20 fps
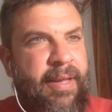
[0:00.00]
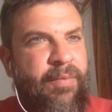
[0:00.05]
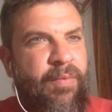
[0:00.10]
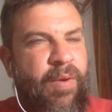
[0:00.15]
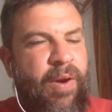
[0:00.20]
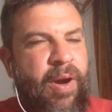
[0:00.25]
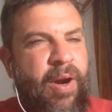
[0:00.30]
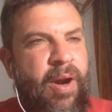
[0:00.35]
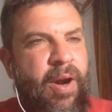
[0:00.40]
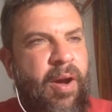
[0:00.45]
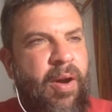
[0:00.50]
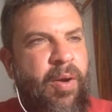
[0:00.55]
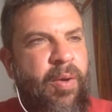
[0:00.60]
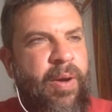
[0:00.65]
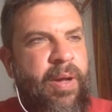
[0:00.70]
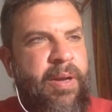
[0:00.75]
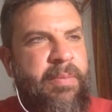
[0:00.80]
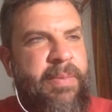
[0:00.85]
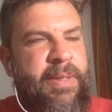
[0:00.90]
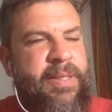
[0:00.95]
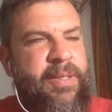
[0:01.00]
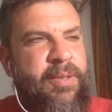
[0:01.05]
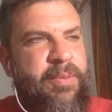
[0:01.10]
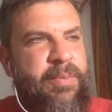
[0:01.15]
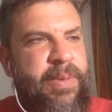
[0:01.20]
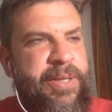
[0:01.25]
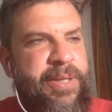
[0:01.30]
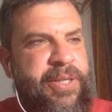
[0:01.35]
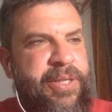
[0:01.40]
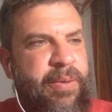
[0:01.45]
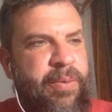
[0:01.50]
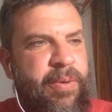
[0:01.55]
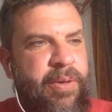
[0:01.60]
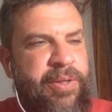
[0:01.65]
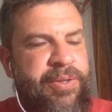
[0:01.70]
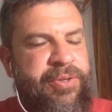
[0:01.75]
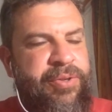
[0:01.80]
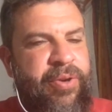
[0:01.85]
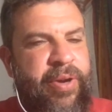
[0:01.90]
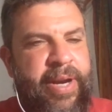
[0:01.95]
Renault and Mitsubishi
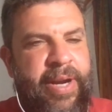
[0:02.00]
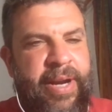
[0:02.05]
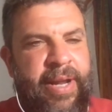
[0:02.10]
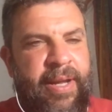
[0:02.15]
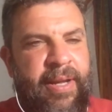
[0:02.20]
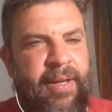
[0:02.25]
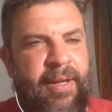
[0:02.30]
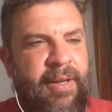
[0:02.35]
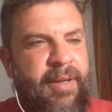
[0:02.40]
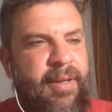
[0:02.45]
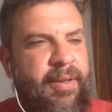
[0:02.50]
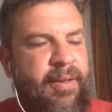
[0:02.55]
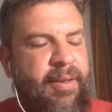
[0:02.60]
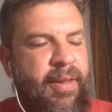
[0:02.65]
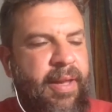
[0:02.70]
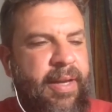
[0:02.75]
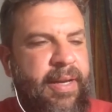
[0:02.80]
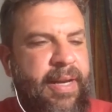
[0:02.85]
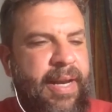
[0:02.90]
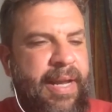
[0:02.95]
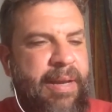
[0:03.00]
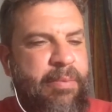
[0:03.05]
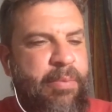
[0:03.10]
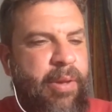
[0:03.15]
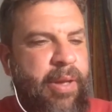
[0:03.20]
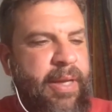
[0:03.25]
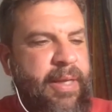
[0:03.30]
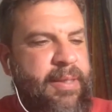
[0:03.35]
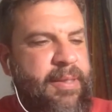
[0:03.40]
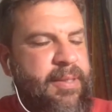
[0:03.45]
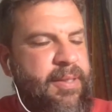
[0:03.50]
were trading like nameplates,